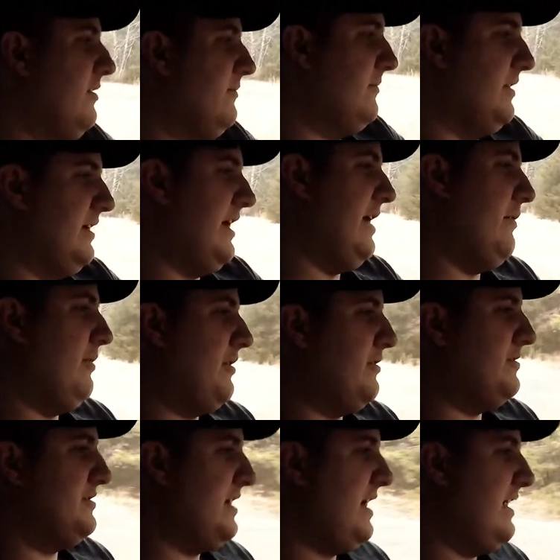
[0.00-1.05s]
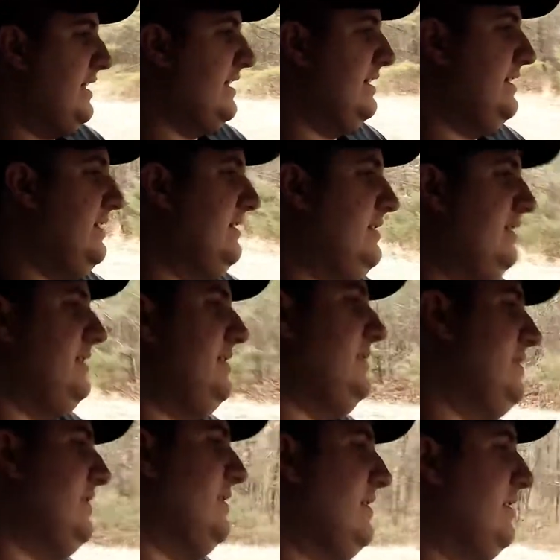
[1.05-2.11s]
But yeah, we're going to try to get
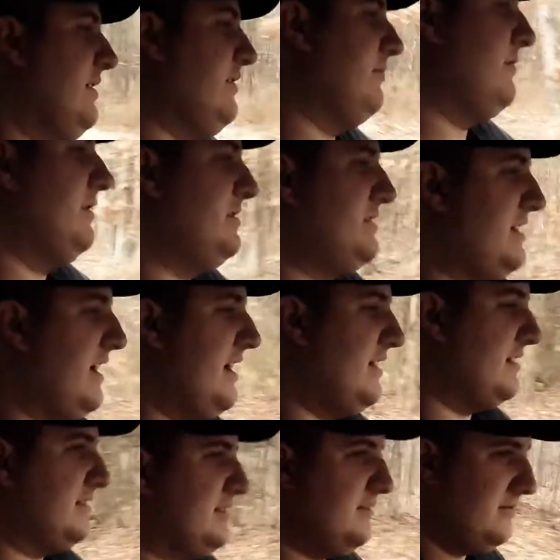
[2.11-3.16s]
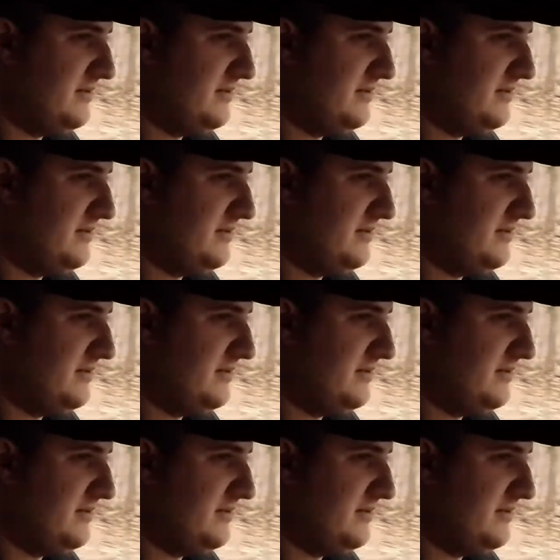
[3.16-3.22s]
the rear shocks